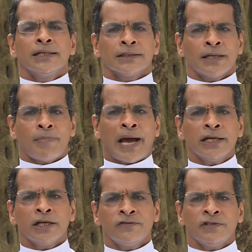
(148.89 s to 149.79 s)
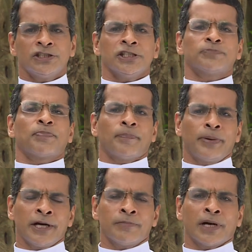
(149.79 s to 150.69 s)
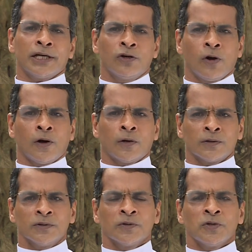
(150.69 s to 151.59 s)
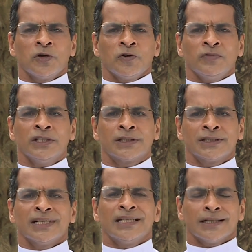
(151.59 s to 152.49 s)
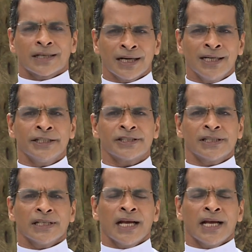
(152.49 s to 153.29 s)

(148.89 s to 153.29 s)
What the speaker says: the banquet which is prepared by God with relish